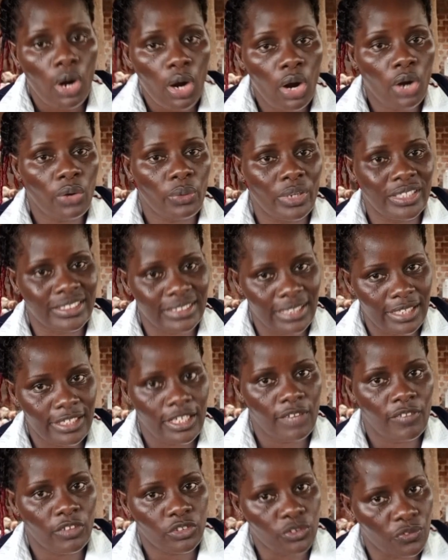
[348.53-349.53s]
always
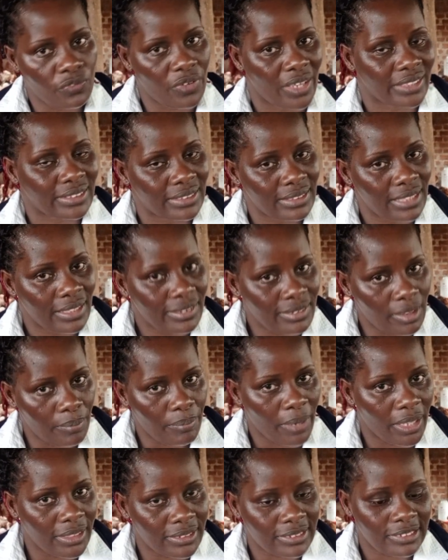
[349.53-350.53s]
endeavor to vaccinate the
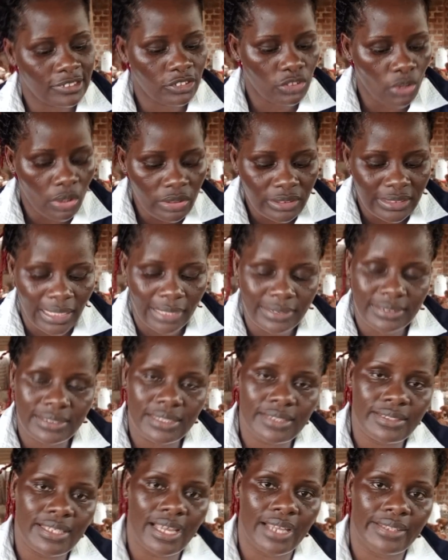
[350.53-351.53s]
birds. Don't just
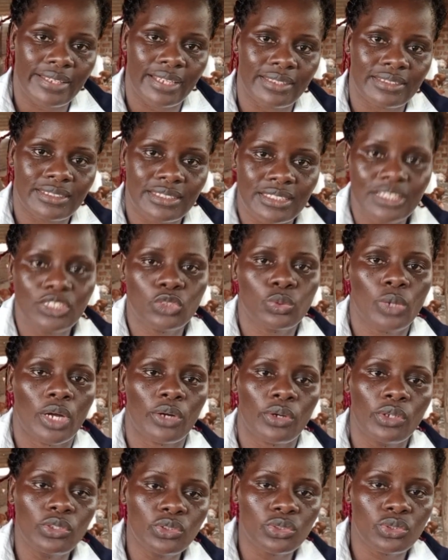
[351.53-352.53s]
sit there that since we
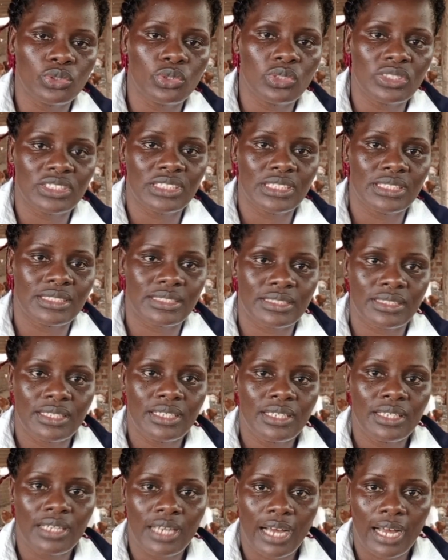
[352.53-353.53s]
are going to use these
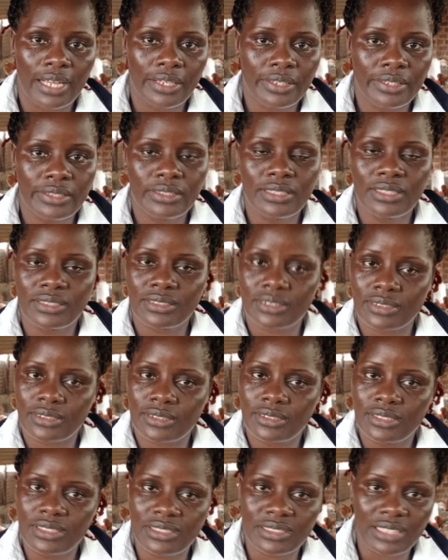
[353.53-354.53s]

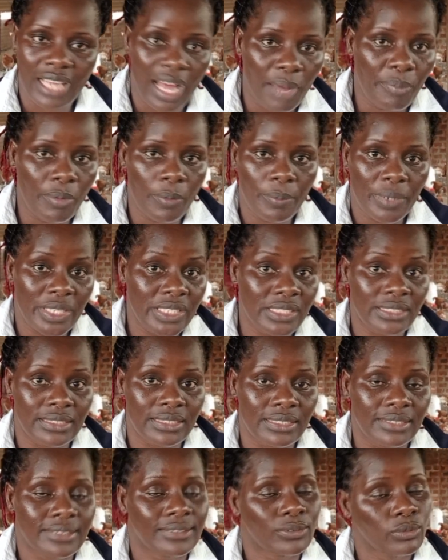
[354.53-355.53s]
herbal
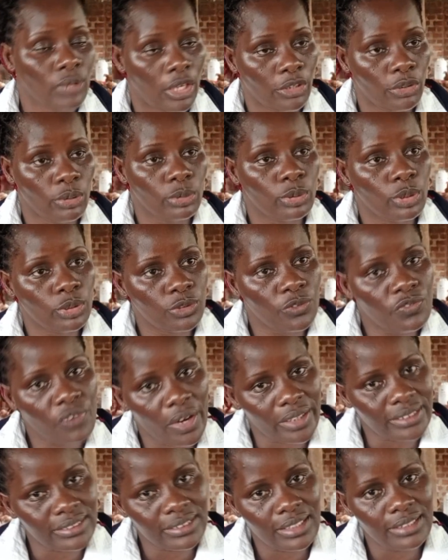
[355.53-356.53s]
medicines, we are not going to
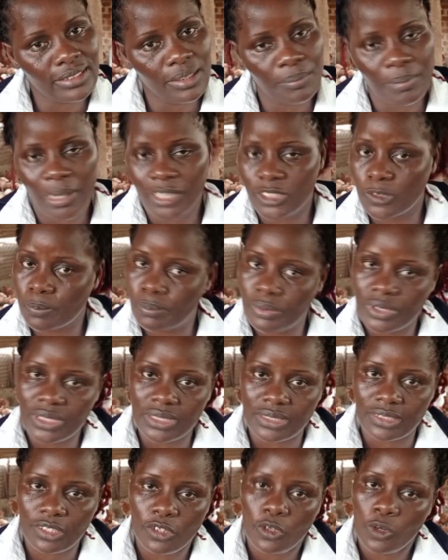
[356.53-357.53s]
vaccinate the birds.
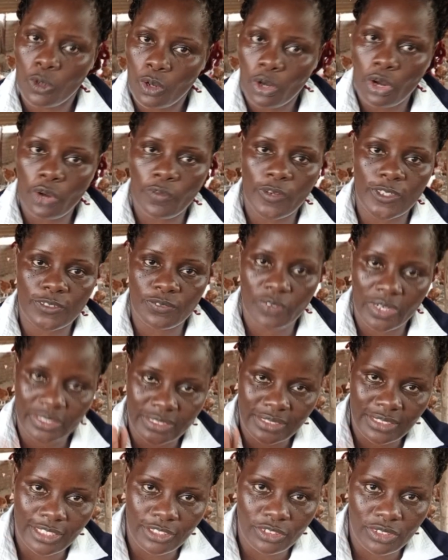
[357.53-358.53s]
Please always
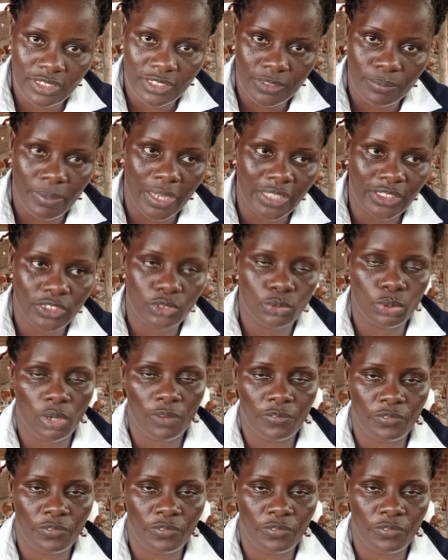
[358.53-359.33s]
vaccinate these birds to